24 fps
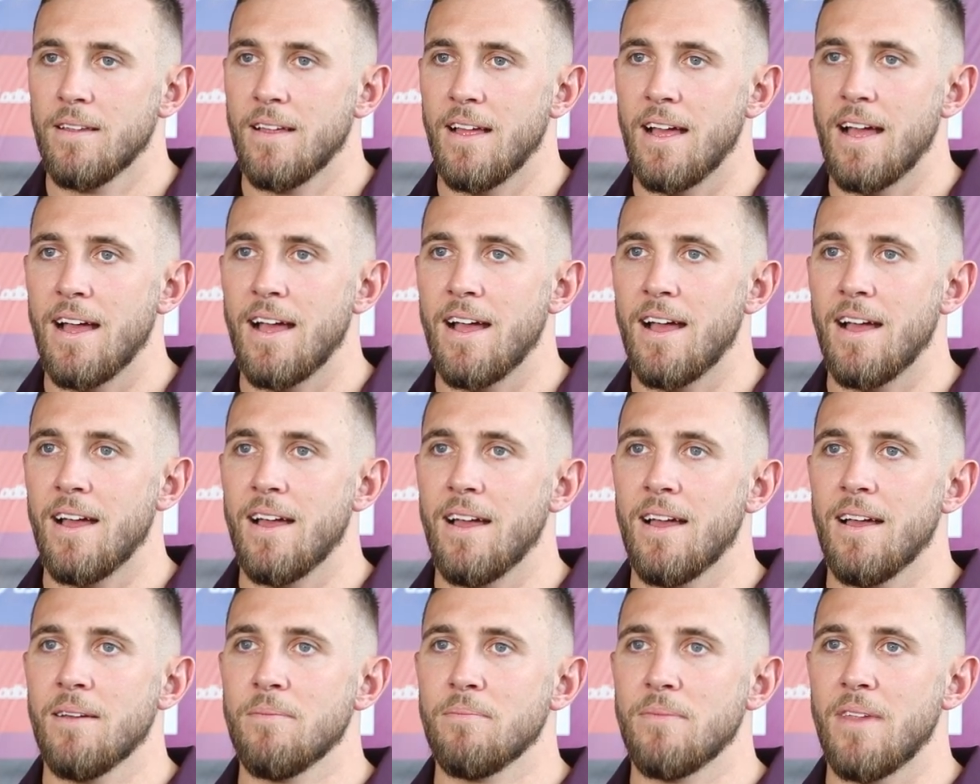
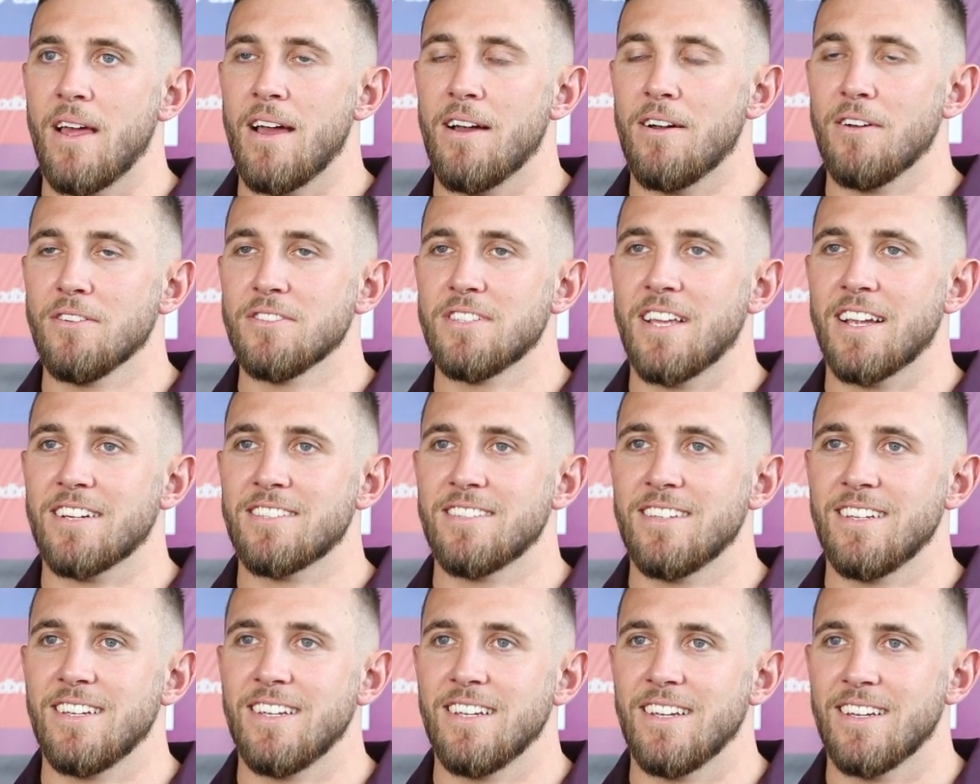I was
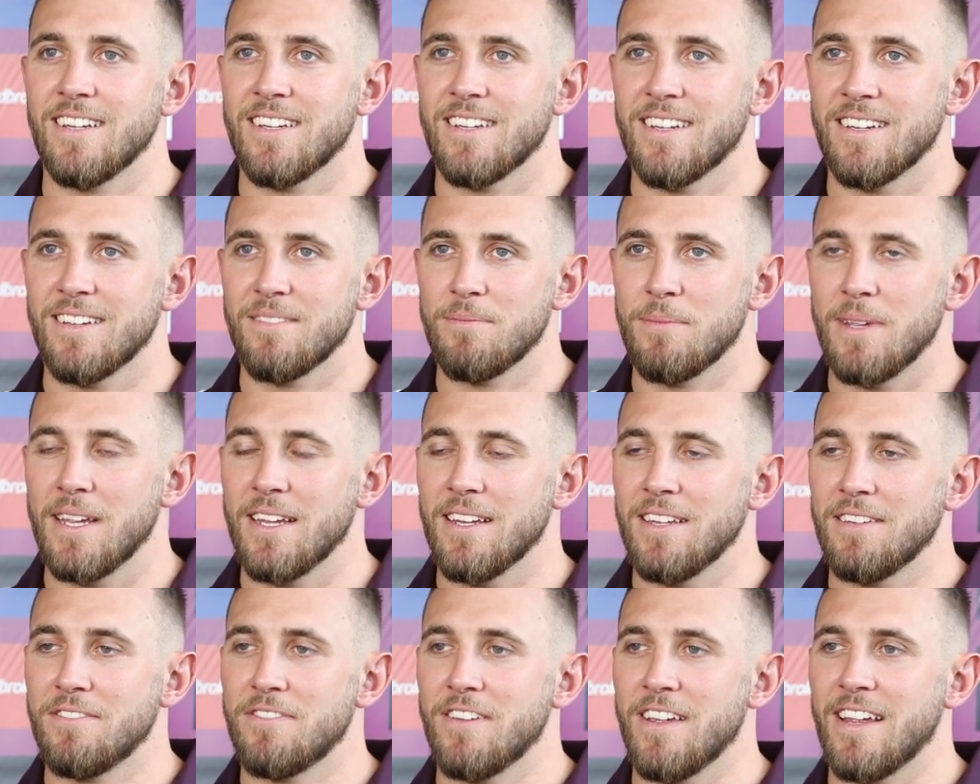actually a
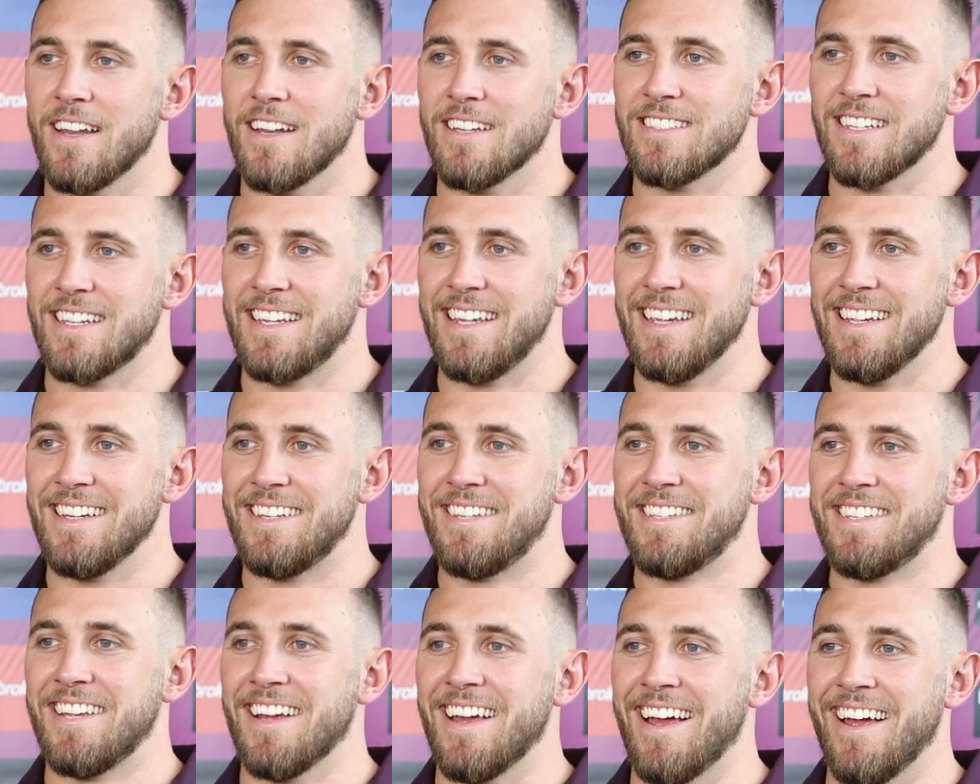Manly fan as a kid,
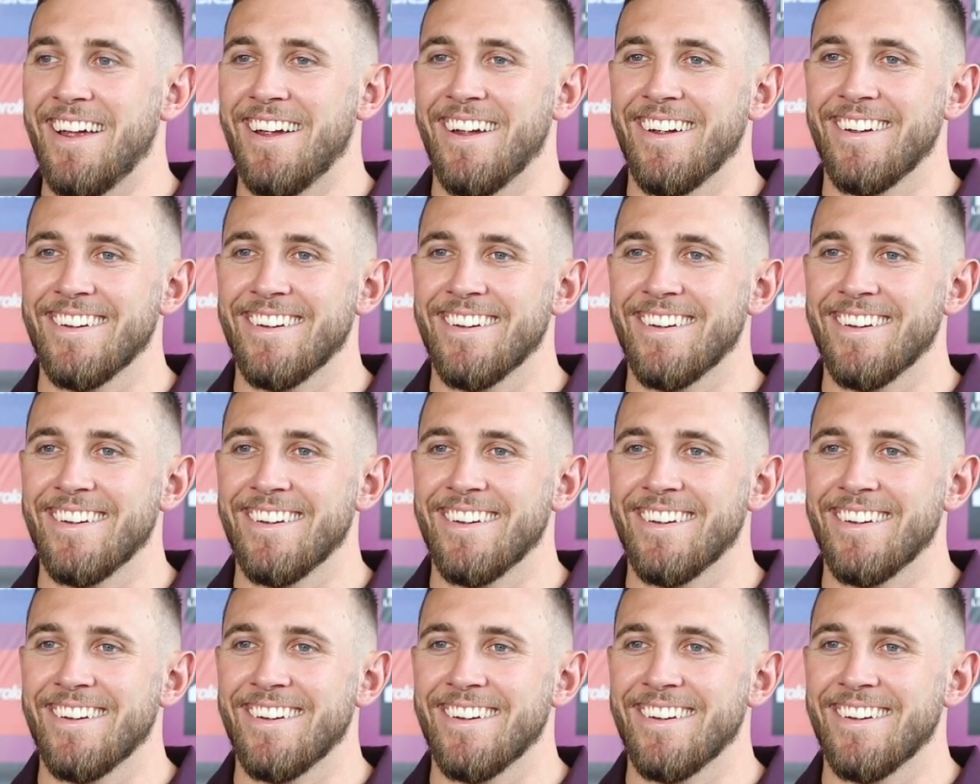so